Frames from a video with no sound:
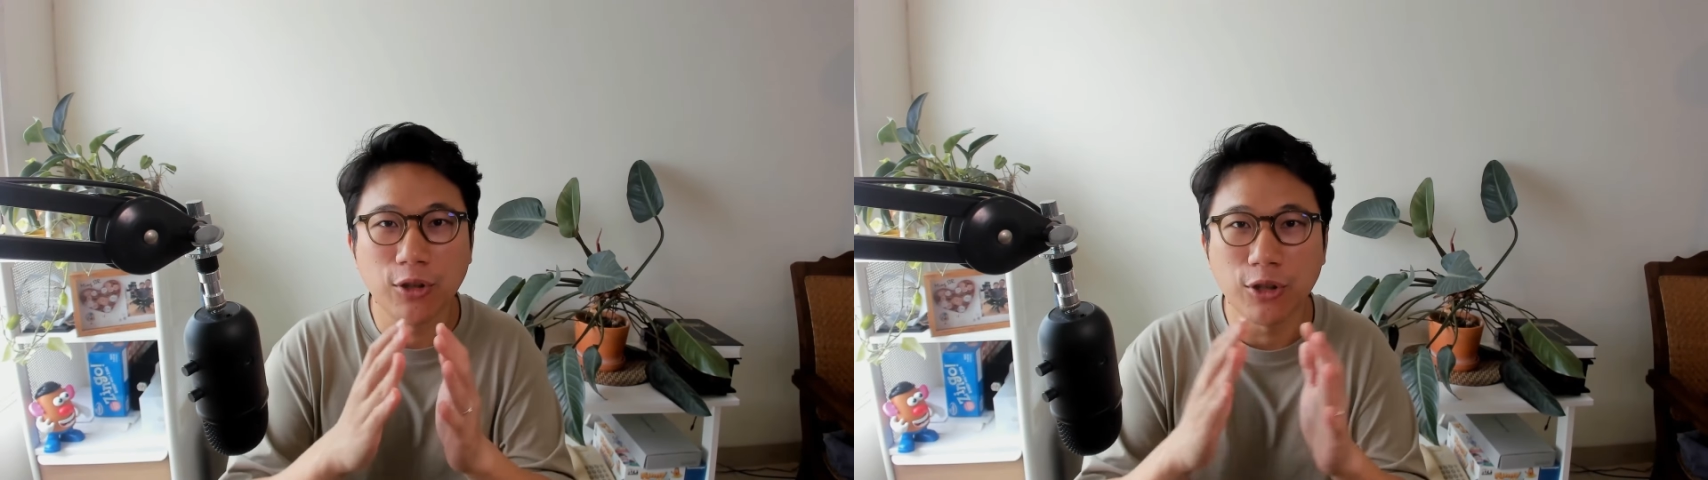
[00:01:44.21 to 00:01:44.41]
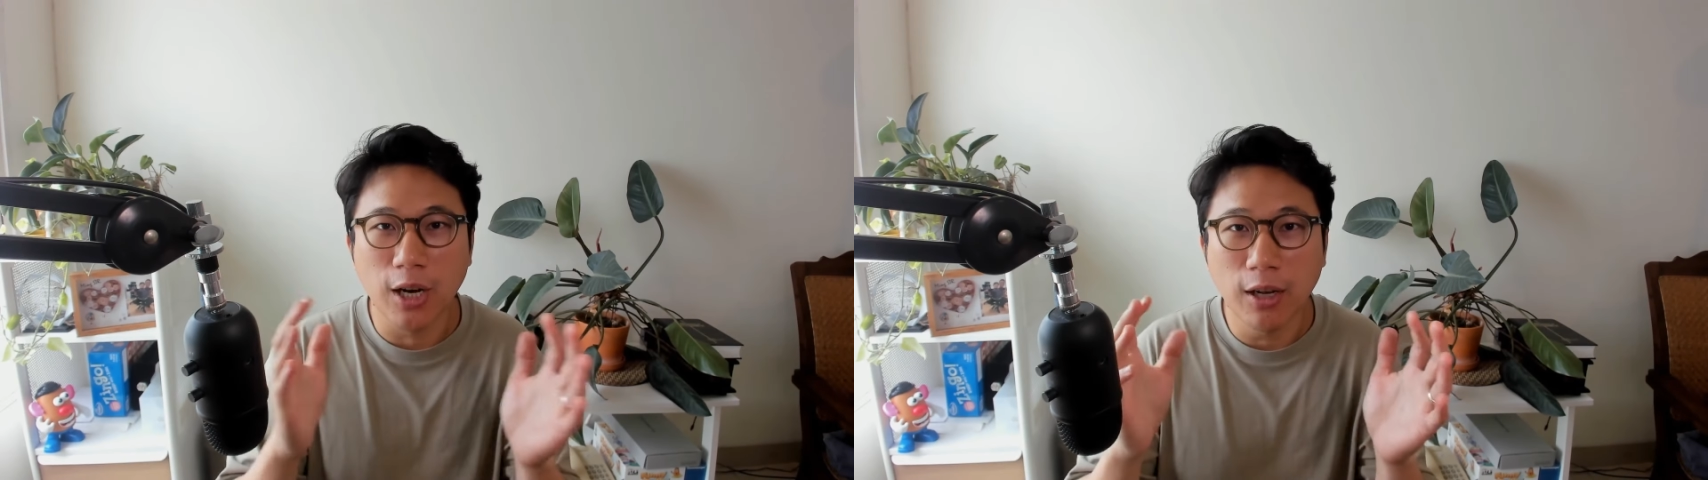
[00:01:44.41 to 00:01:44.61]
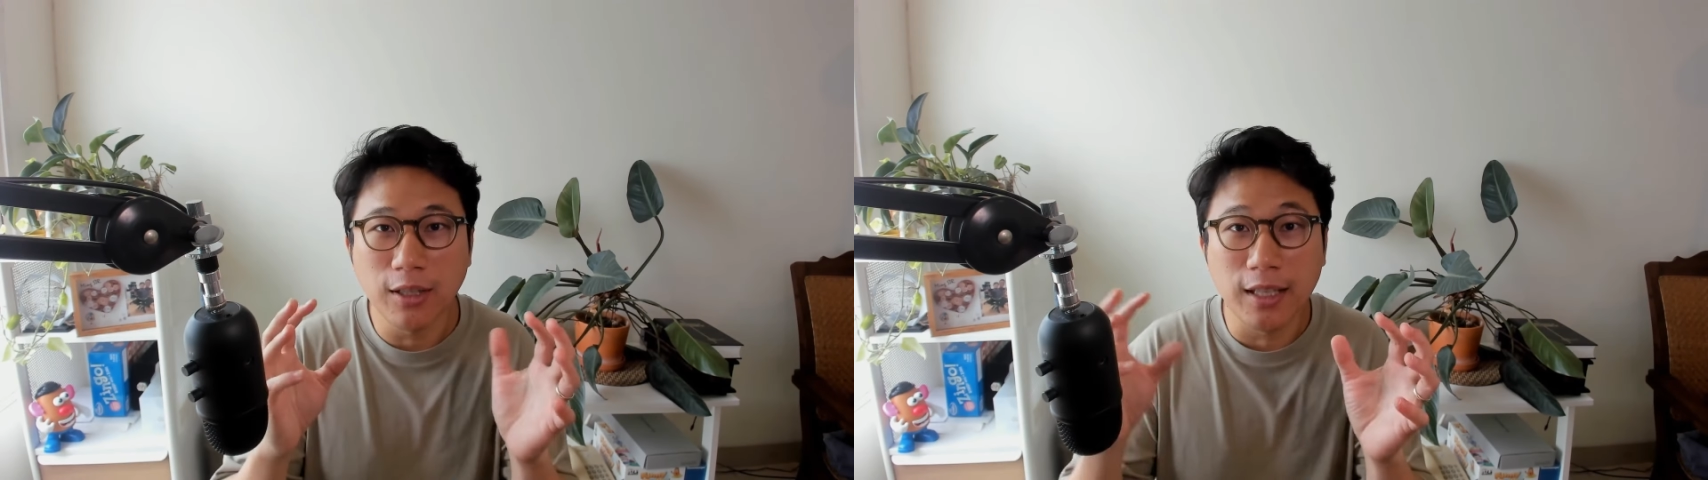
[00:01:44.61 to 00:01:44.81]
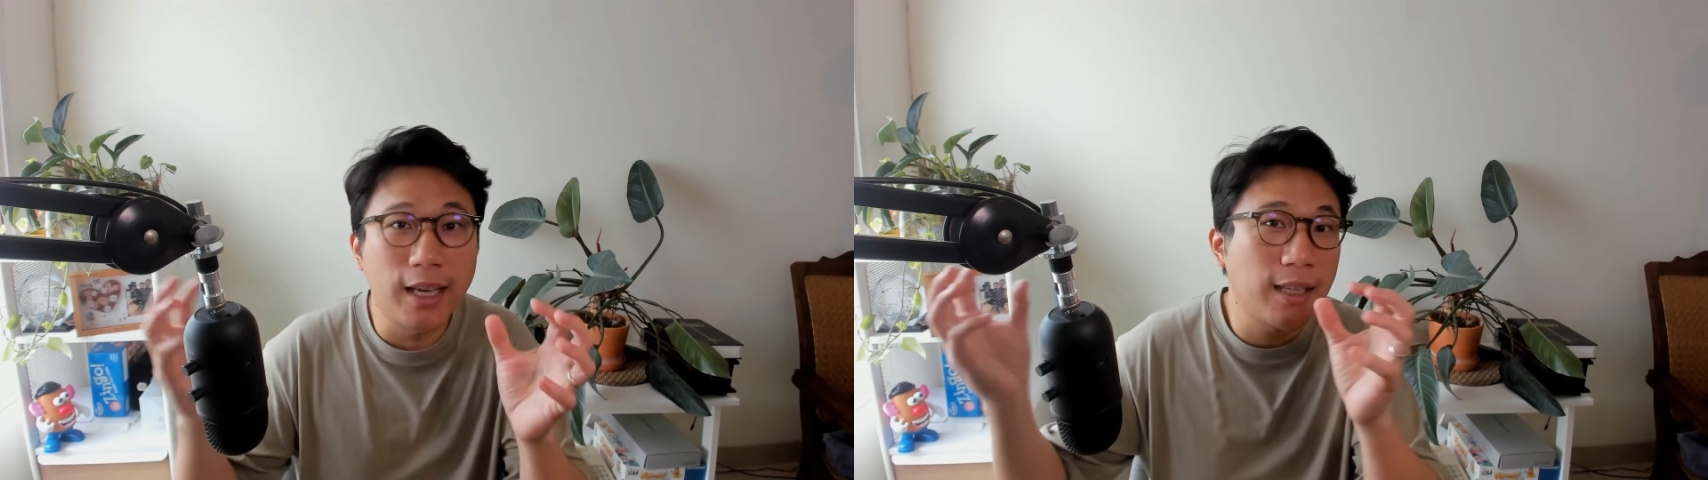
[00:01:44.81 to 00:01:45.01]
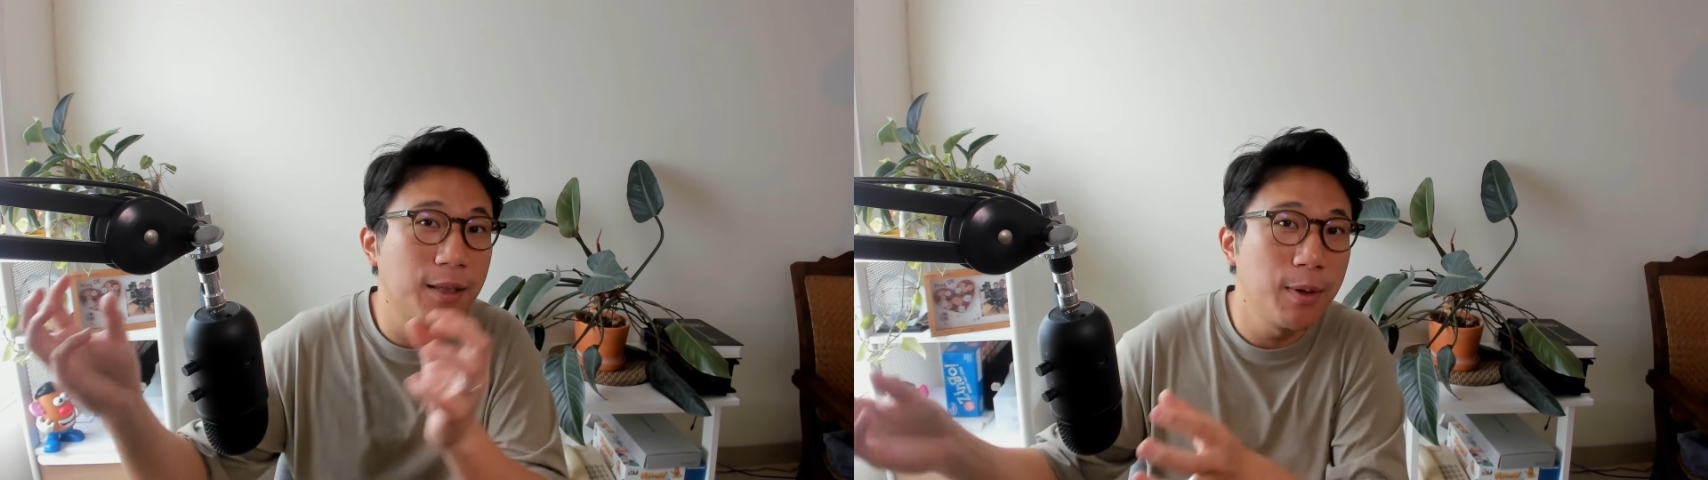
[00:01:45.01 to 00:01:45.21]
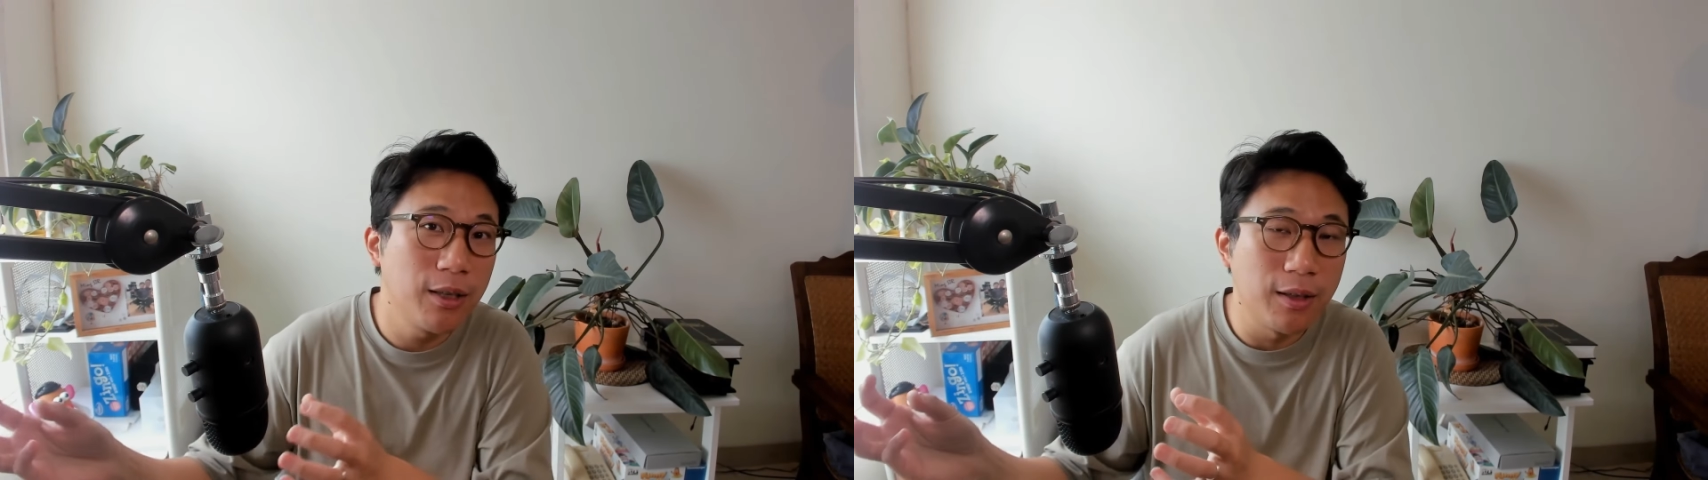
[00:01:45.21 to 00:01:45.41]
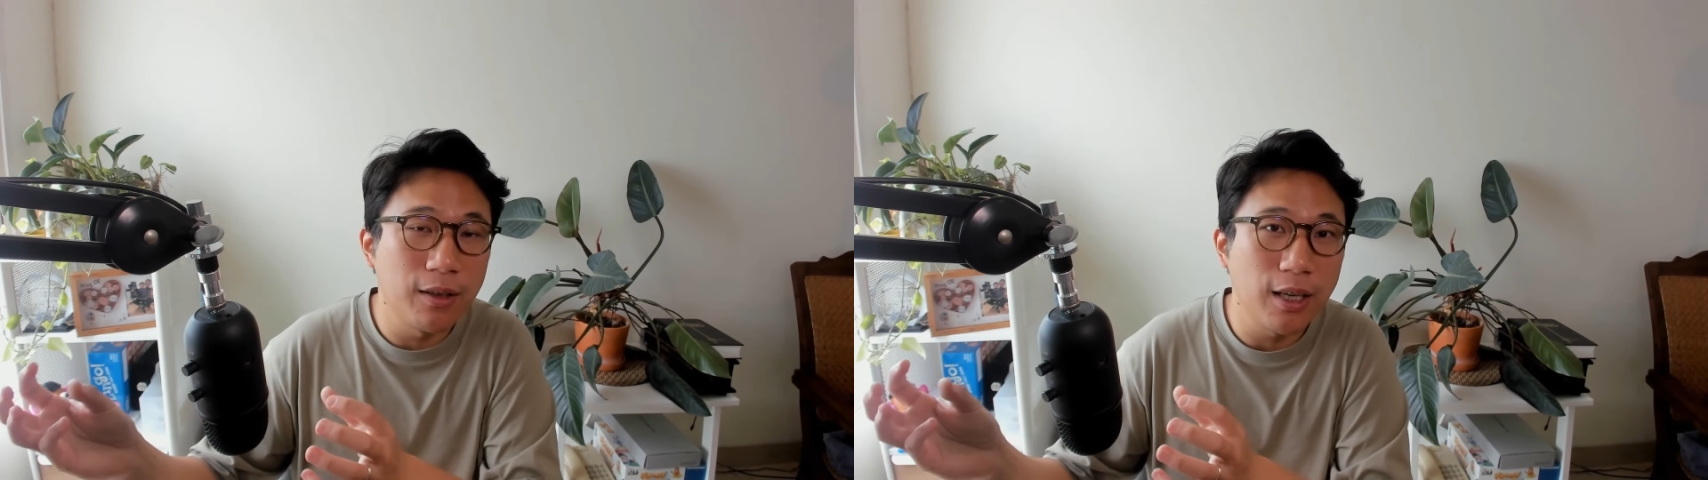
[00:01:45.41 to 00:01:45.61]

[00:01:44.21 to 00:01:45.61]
child gets a middle